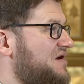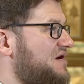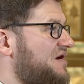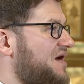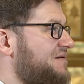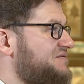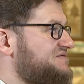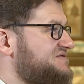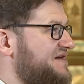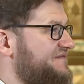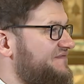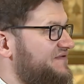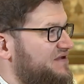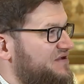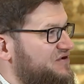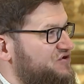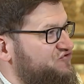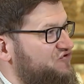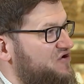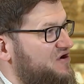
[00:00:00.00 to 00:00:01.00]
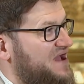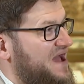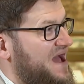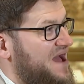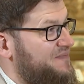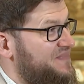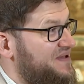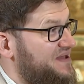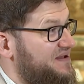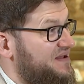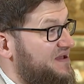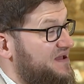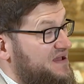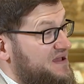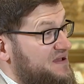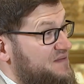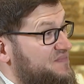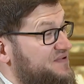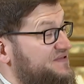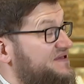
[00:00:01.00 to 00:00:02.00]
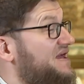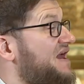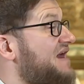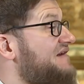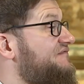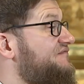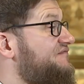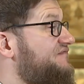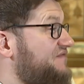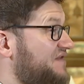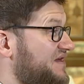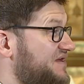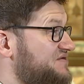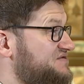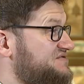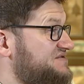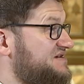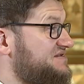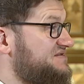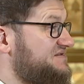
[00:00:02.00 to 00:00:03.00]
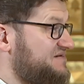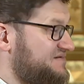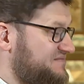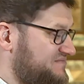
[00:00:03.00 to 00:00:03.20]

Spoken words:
I was having a drug habit. But they have, like you said,